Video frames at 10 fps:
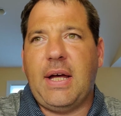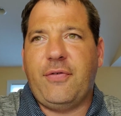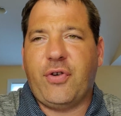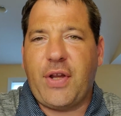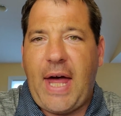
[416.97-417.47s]

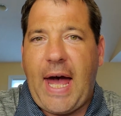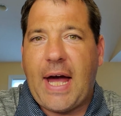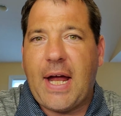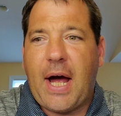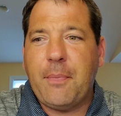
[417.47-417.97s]
for
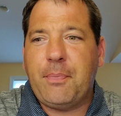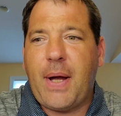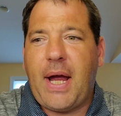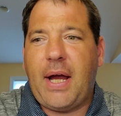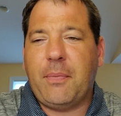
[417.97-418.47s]
that, I'm
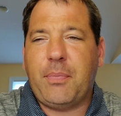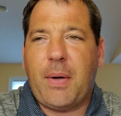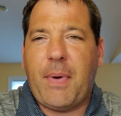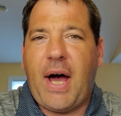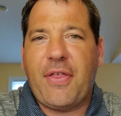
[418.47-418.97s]
paying
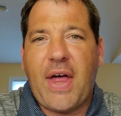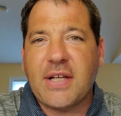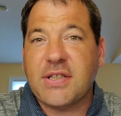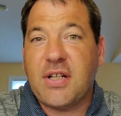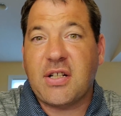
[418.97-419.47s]
about
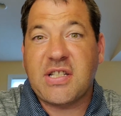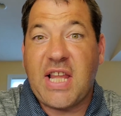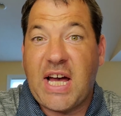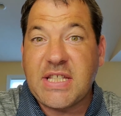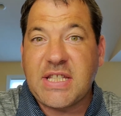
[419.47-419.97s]
$1,000
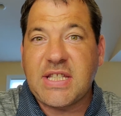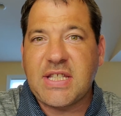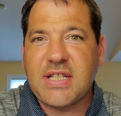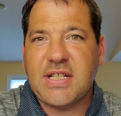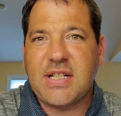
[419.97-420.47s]
less
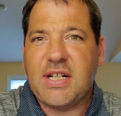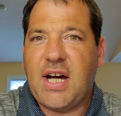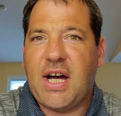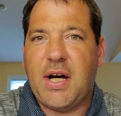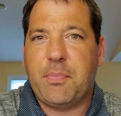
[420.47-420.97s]

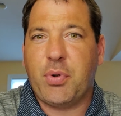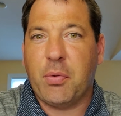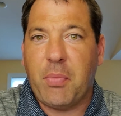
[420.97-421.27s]
per